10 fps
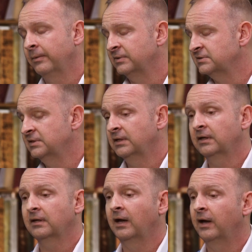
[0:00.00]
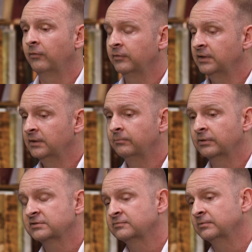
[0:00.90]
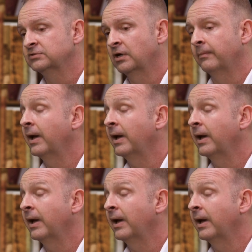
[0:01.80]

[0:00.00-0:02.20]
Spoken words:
Sinek, I read books with John